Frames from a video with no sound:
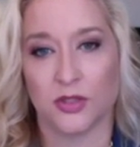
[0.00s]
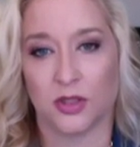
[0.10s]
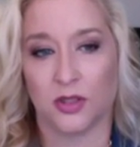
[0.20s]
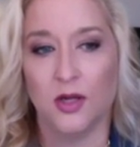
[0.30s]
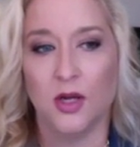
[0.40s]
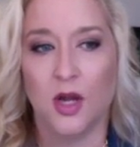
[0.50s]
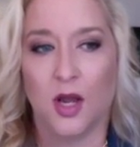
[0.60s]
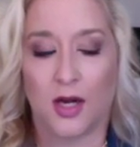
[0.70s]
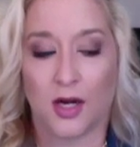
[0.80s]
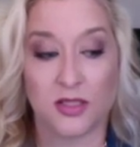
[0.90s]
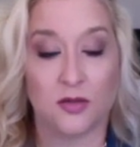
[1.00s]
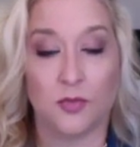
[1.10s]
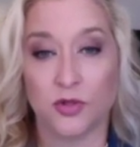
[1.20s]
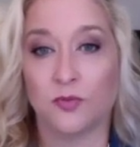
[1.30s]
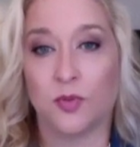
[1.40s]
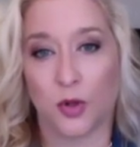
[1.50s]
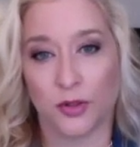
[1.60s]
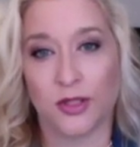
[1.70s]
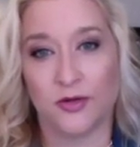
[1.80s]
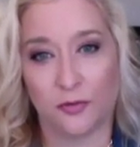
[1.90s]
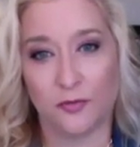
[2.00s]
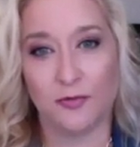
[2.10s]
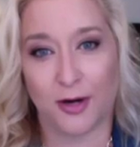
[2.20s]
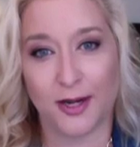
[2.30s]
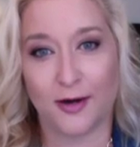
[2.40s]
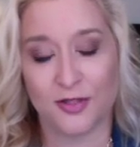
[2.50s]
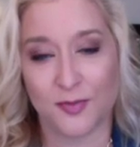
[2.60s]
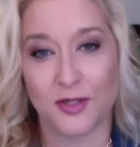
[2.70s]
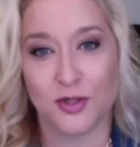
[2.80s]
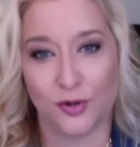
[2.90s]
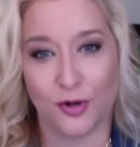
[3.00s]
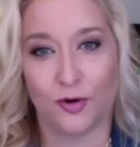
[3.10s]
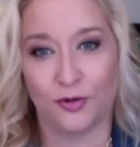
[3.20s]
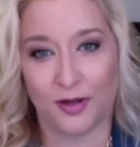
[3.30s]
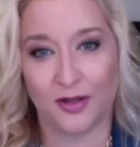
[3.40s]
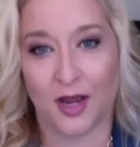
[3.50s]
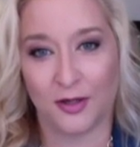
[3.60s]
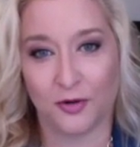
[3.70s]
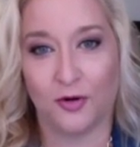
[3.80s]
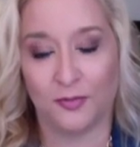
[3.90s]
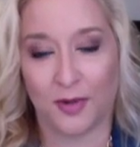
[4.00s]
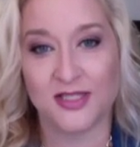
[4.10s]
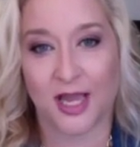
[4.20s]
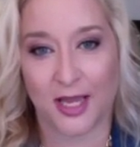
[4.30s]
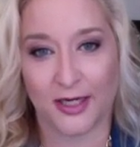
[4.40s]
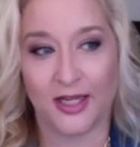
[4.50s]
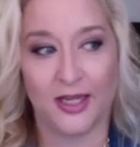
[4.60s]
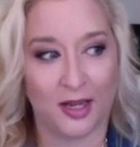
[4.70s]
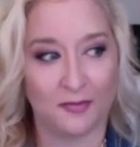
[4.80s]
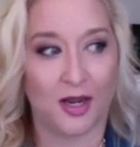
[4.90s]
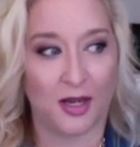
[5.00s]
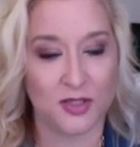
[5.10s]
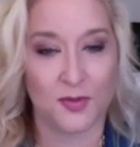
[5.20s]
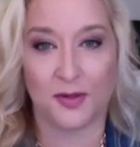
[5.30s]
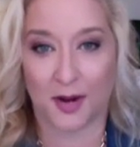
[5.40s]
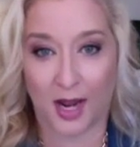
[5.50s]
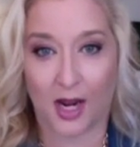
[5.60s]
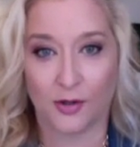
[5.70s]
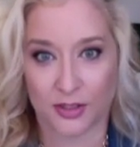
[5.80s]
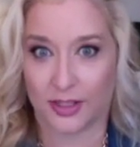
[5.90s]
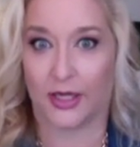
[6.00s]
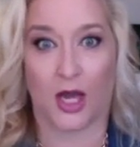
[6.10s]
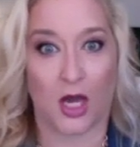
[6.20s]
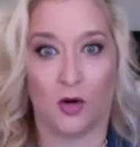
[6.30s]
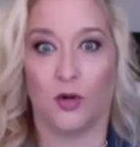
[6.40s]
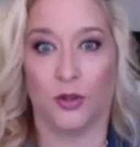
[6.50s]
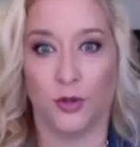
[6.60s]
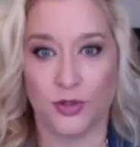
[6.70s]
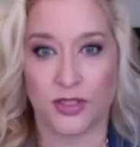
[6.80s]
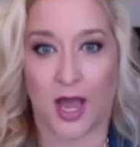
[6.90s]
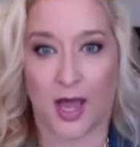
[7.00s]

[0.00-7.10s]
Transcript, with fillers: And and I said, the most important thing for me right now is my two year old, my nine year old, my sanity, and my husband and my house. Like I don't want to lose that.